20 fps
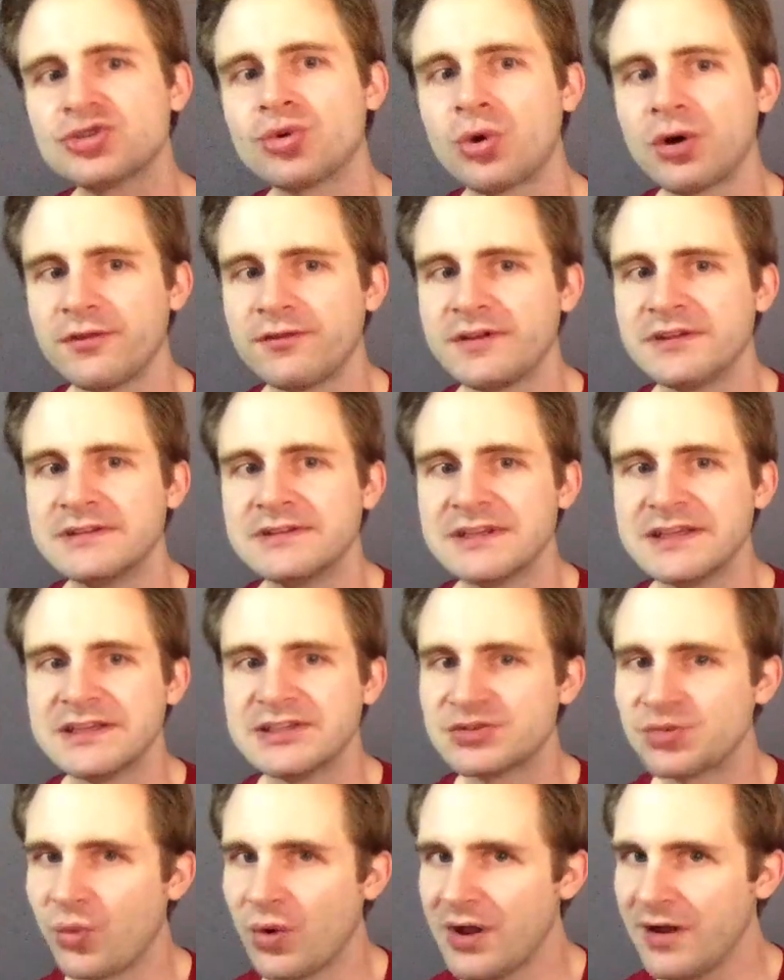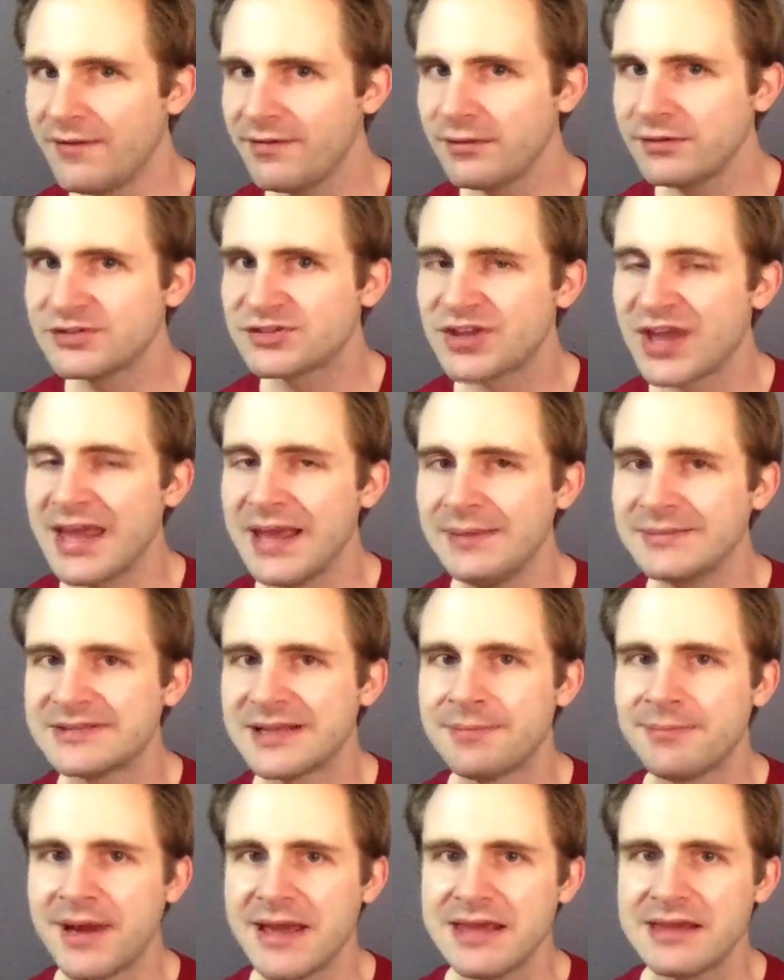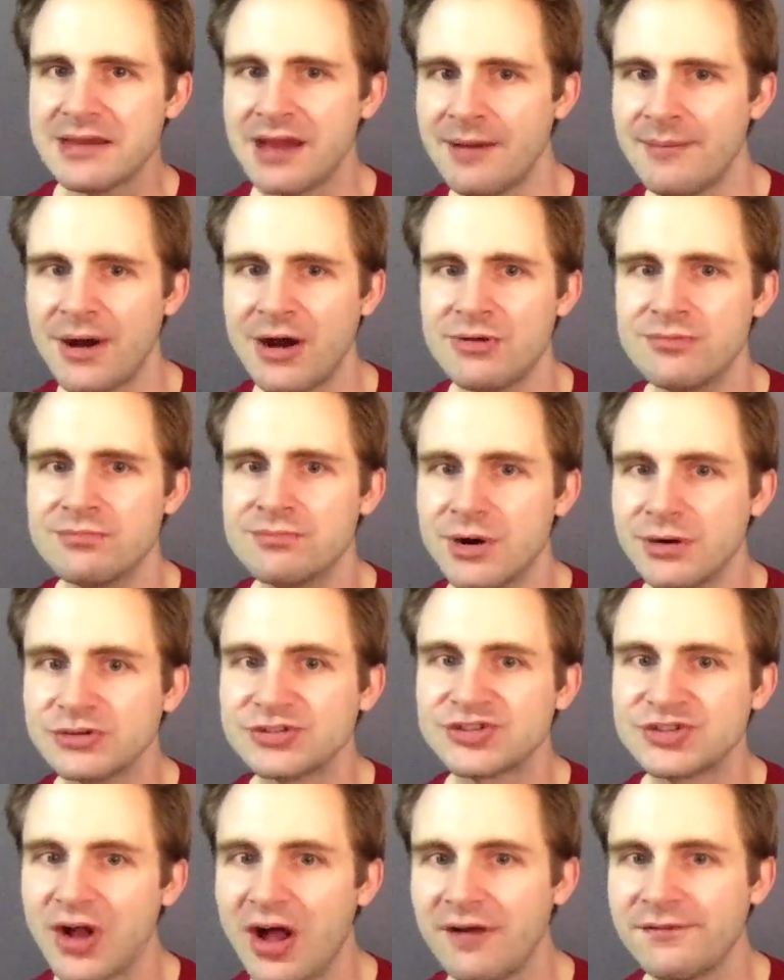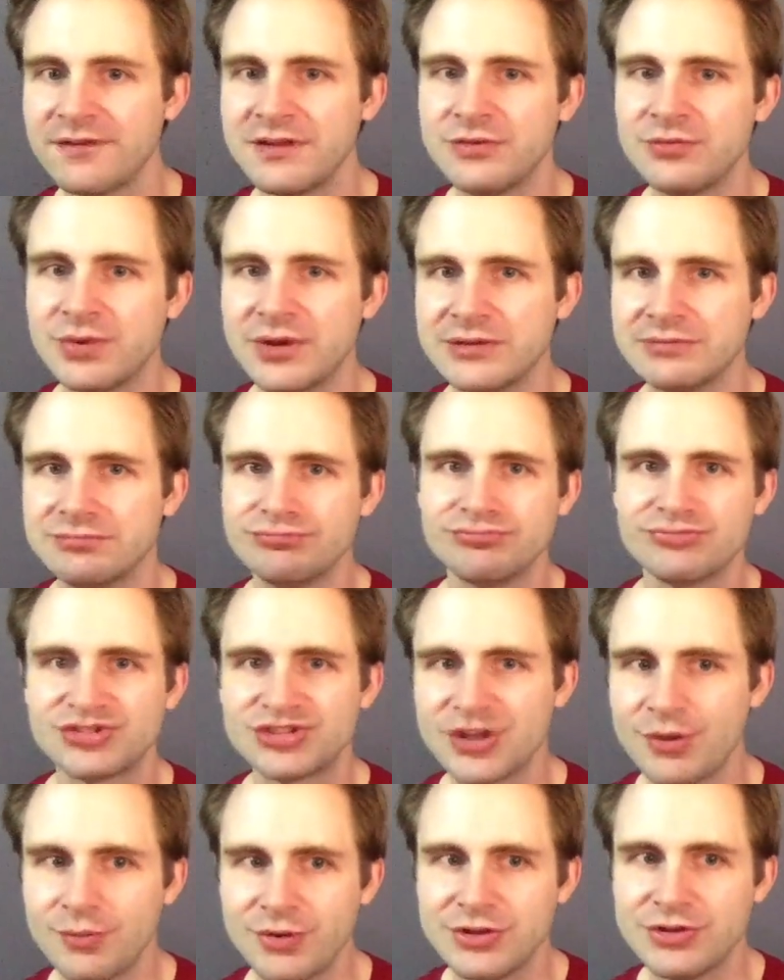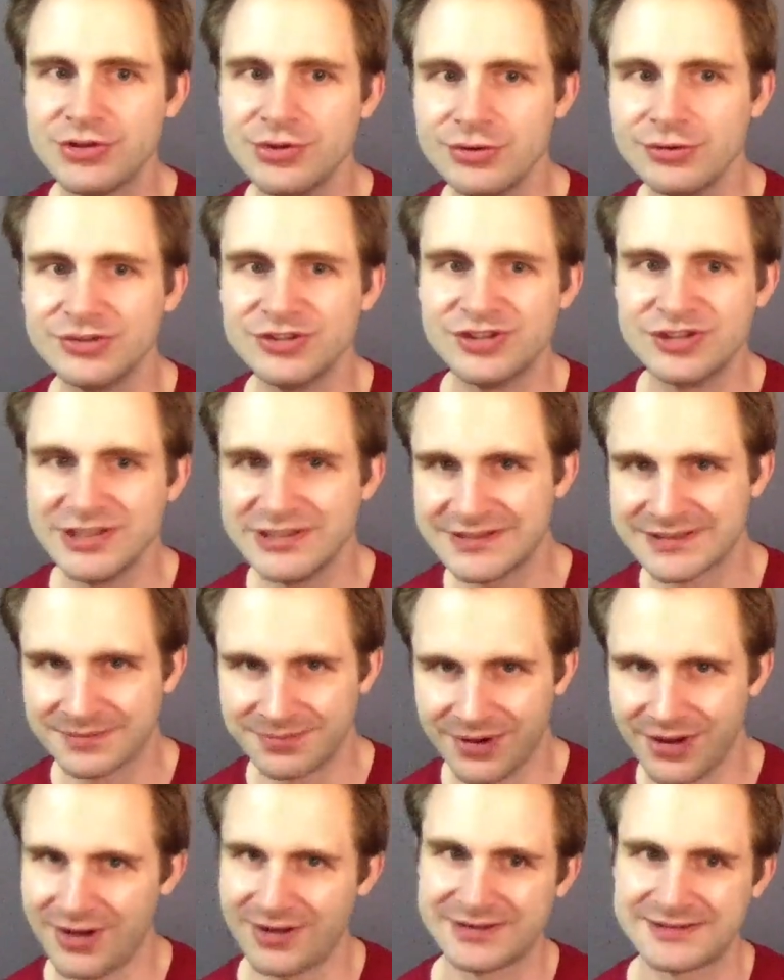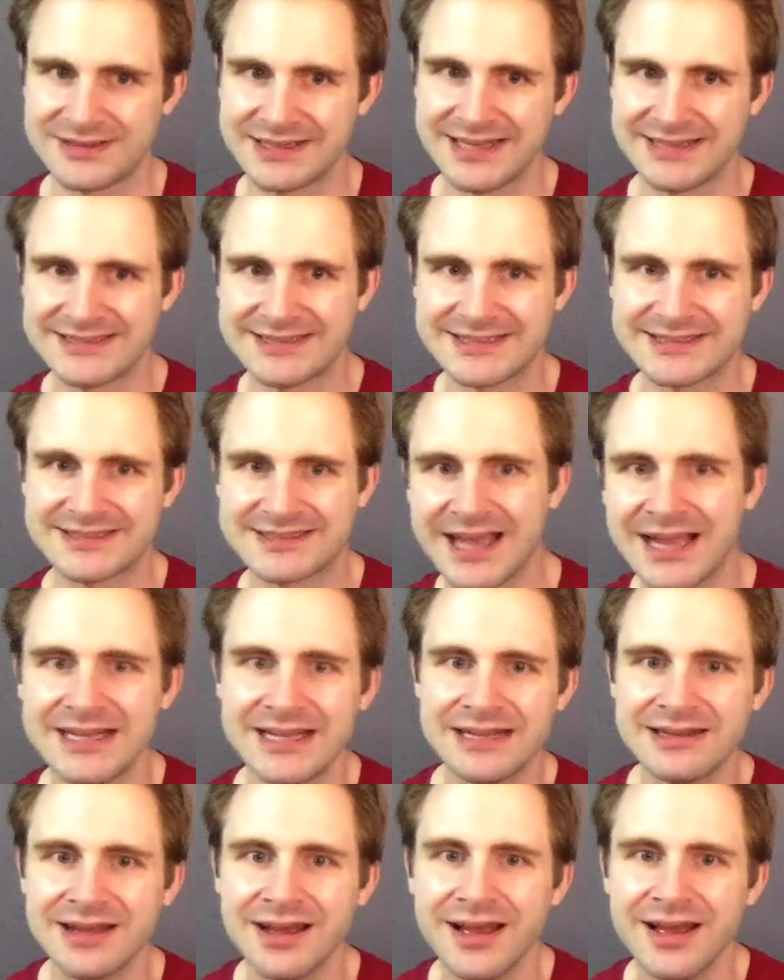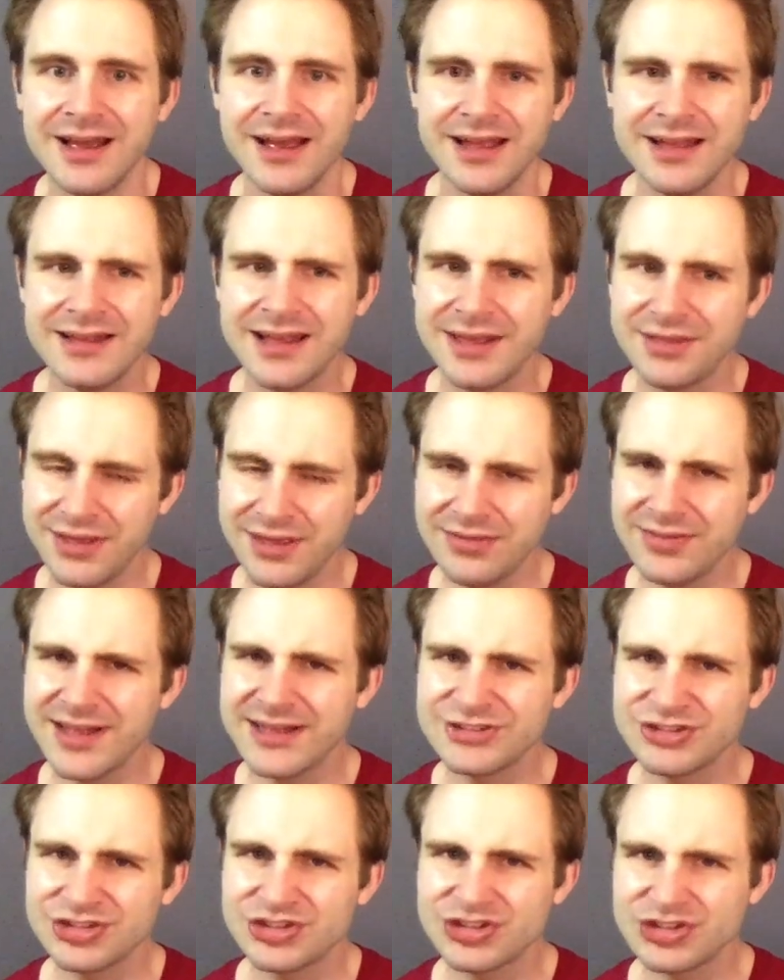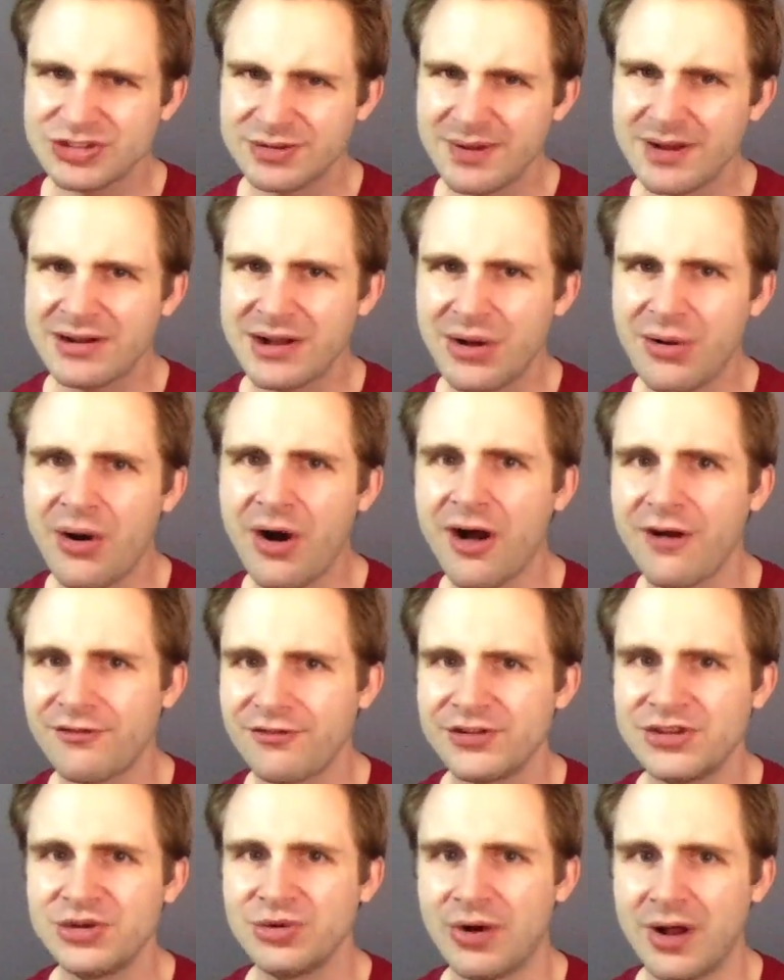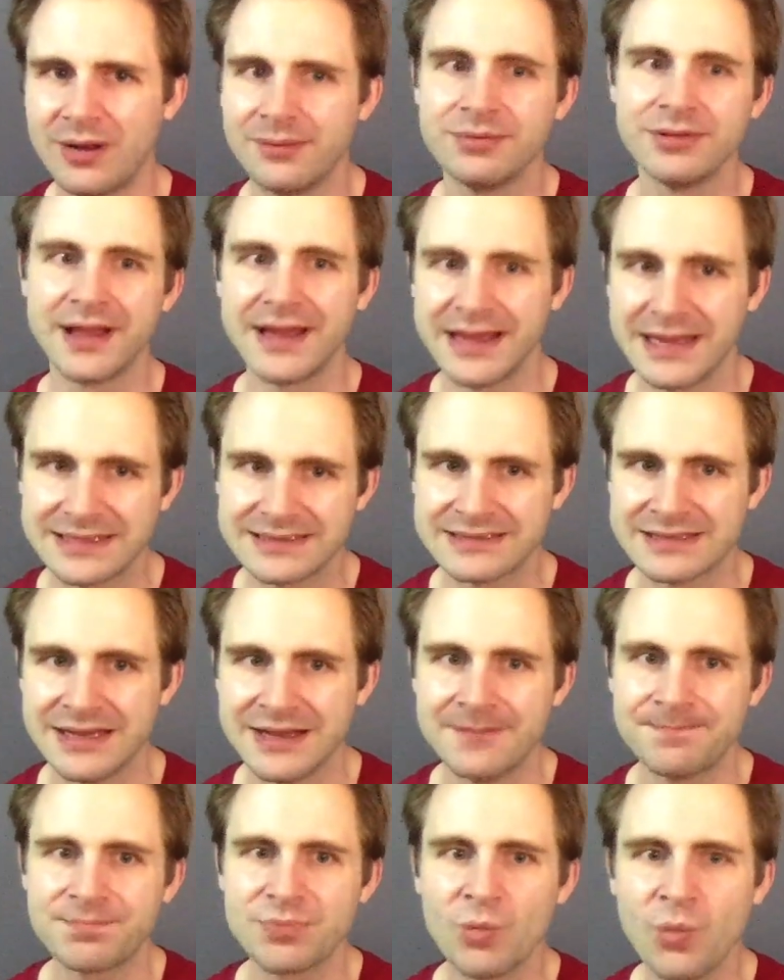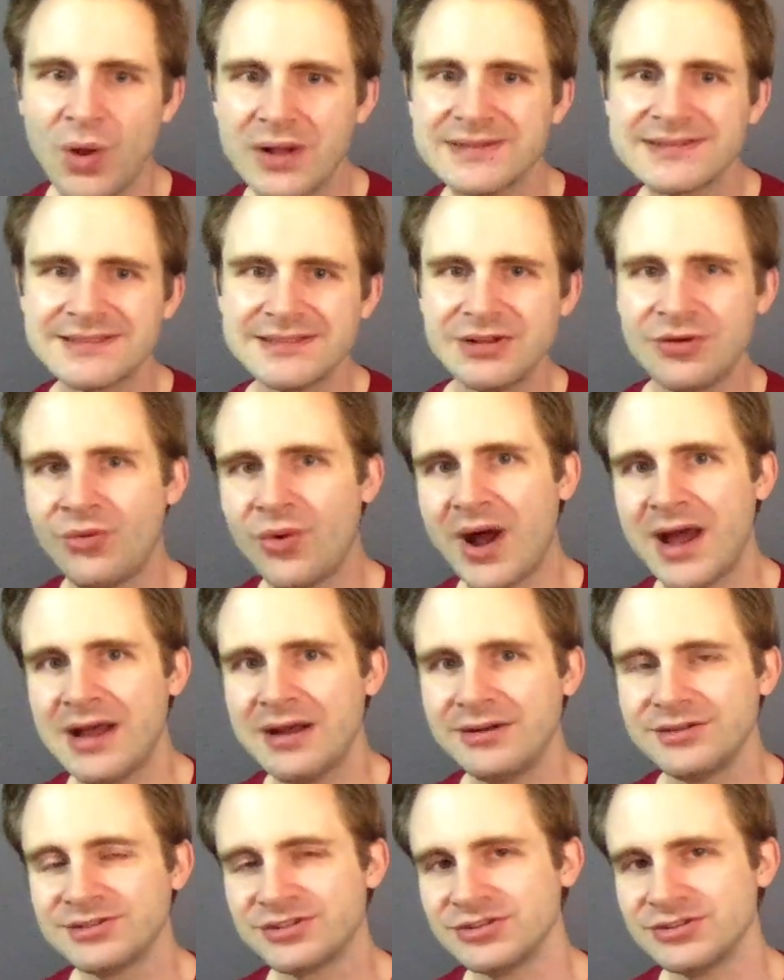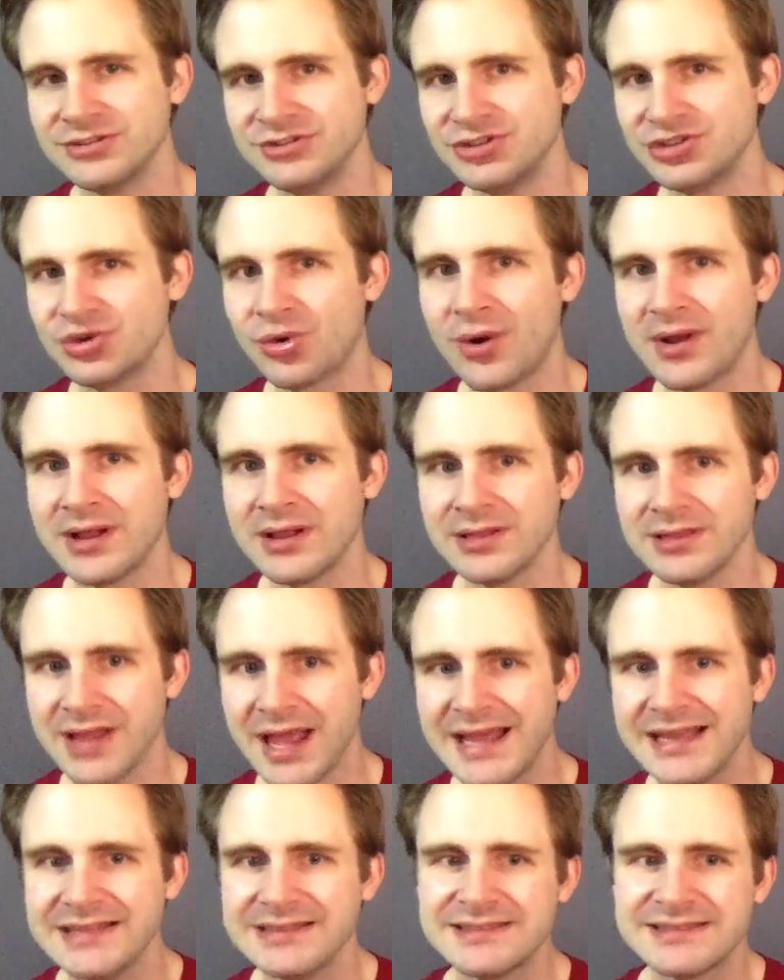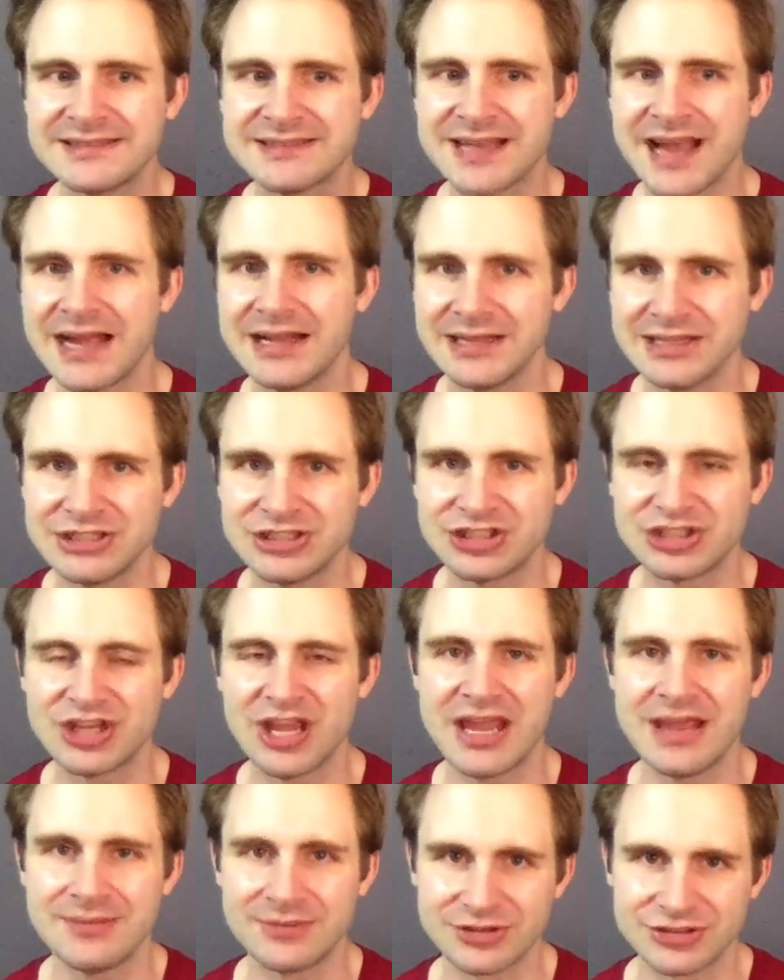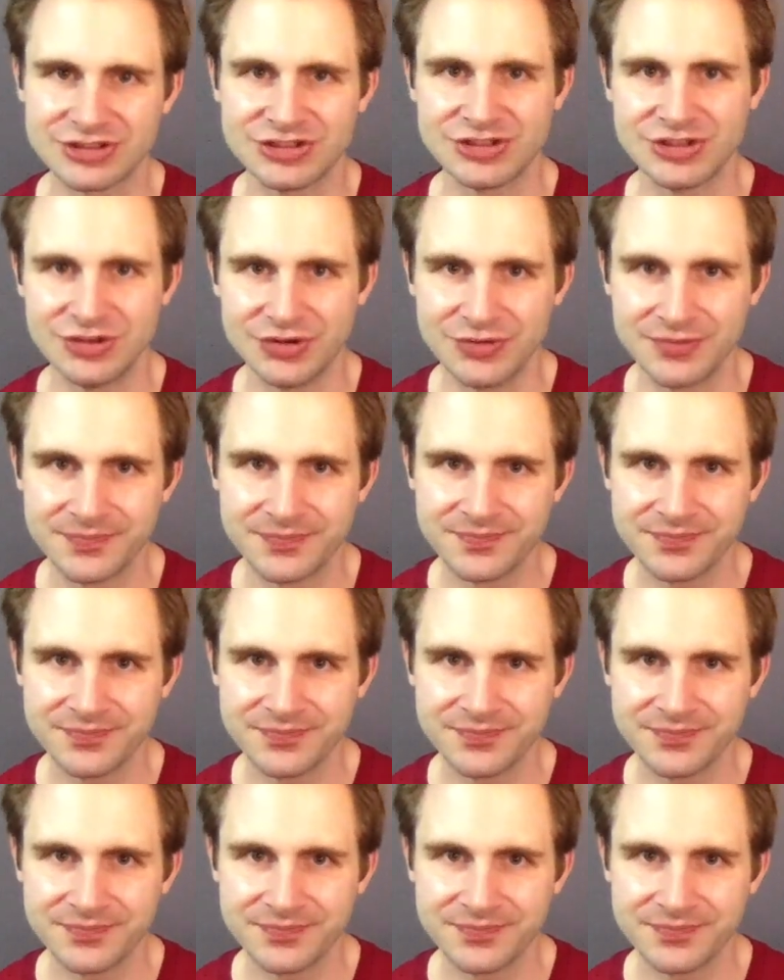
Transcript: Orphans is one of those games that might come out most often when someone new sees the box and gets excited, and I think that's just about how often you want to play it. Once in a while to enjoy a light, stylish game or two.